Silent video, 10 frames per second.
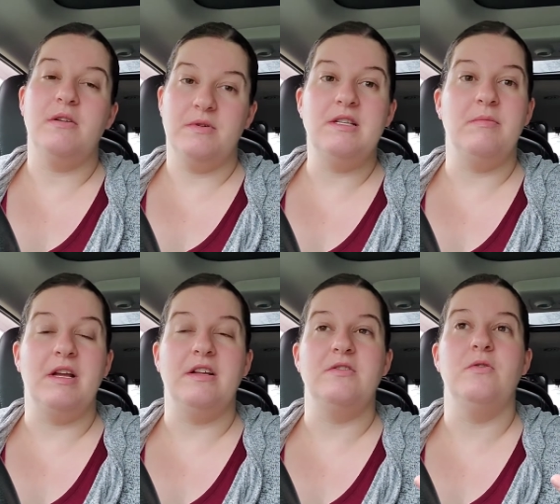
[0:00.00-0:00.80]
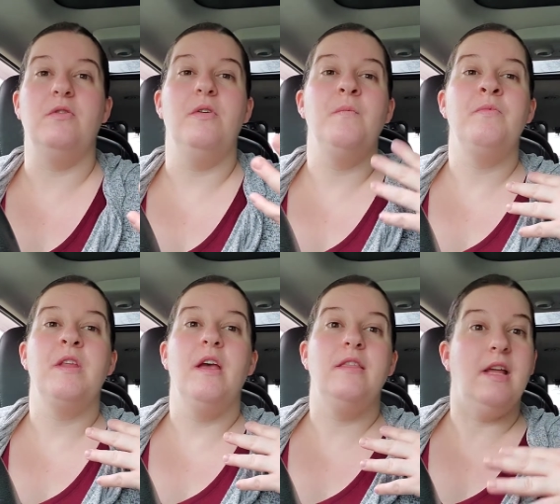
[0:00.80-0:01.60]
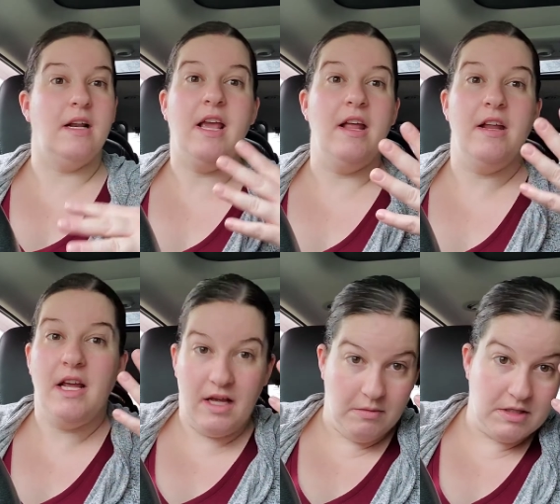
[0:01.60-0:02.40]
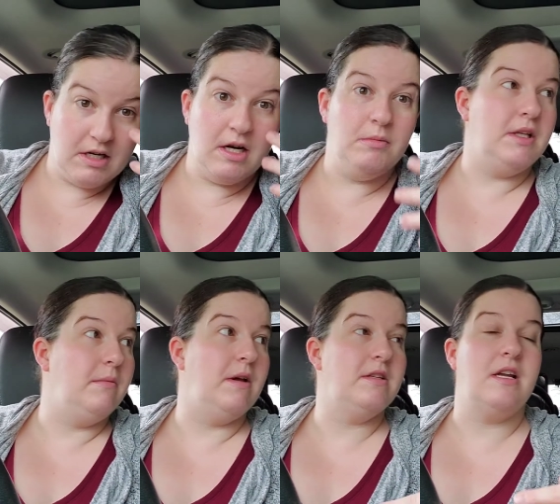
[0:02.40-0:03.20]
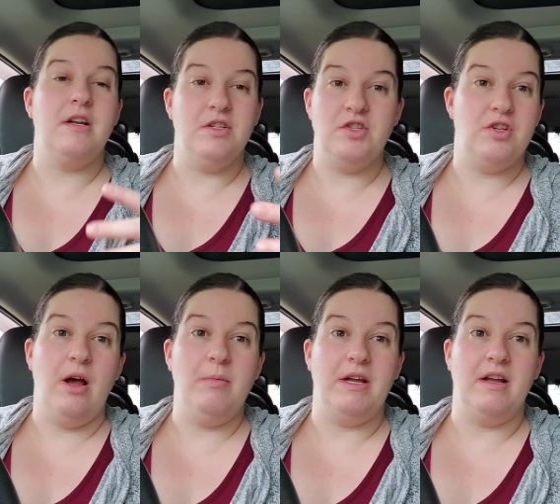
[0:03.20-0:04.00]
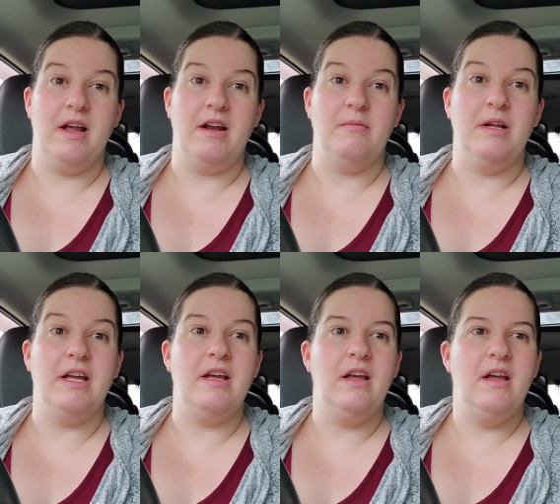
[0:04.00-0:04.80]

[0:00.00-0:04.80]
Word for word: It was something at school that again, it was a complete meltdown and sobbing again. I'm like,